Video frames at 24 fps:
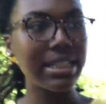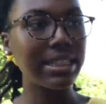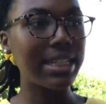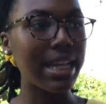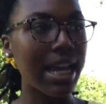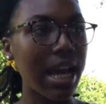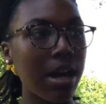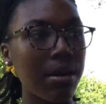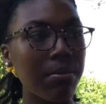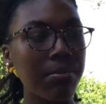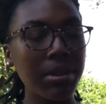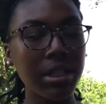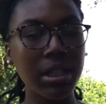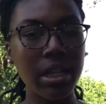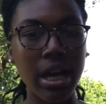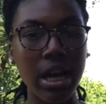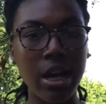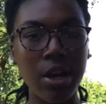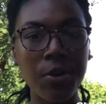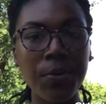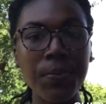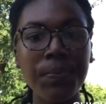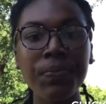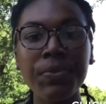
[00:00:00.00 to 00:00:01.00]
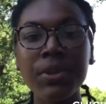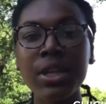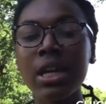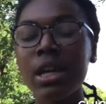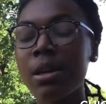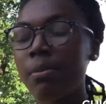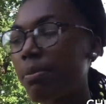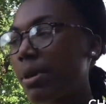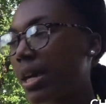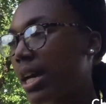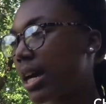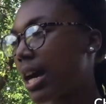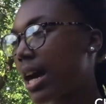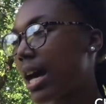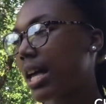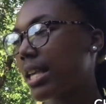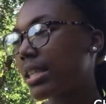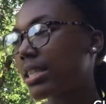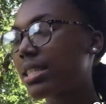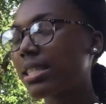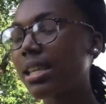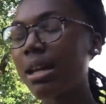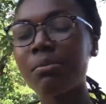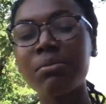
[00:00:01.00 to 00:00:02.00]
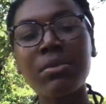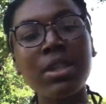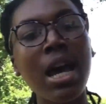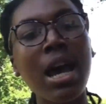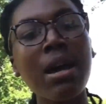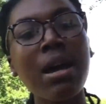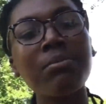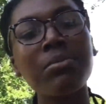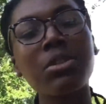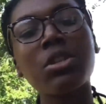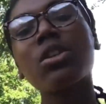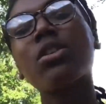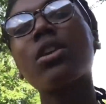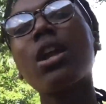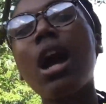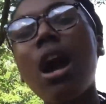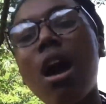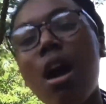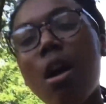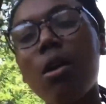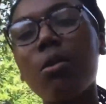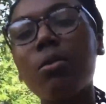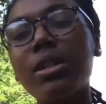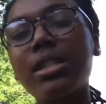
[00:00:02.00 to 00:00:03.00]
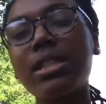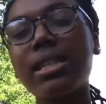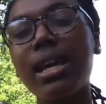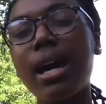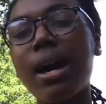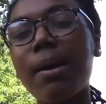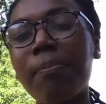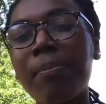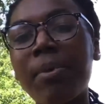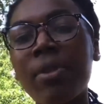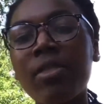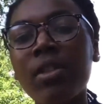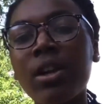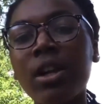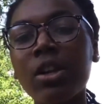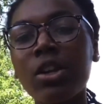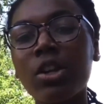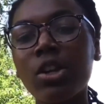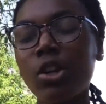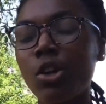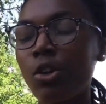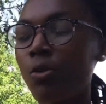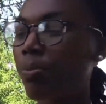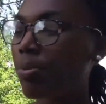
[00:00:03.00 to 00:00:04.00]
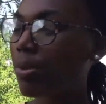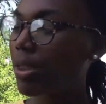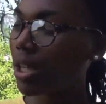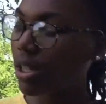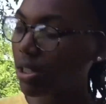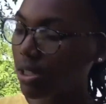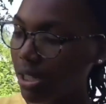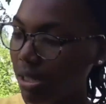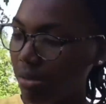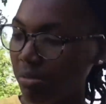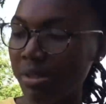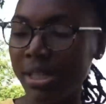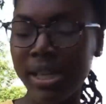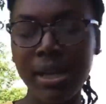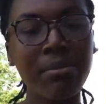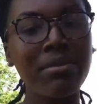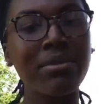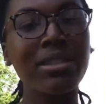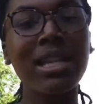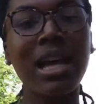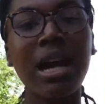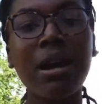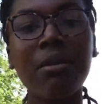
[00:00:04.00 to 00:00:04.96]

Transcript: down below, because sometimes they're not always up in their coop, they're sometimes down